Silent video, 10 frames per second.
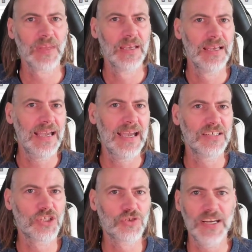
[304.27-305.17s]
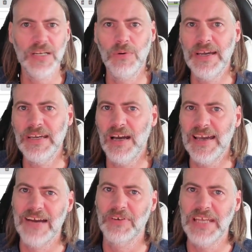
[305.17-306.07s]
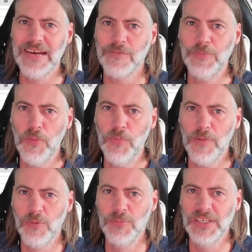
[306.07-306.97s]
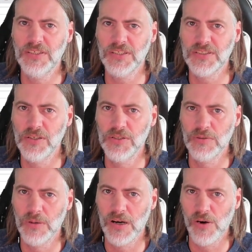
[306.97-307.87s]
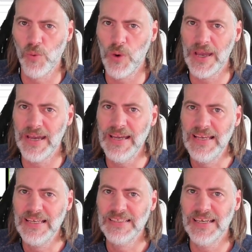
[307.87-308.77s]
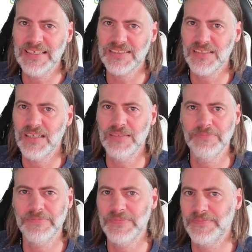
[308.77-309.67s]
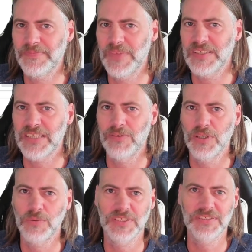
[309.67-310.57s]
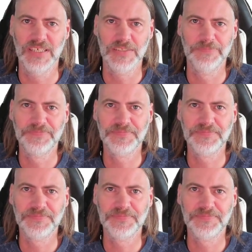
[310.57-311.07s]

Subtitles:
And straight away I have an error pop up on me, just so you are aware. Yes, let's have a look what it says.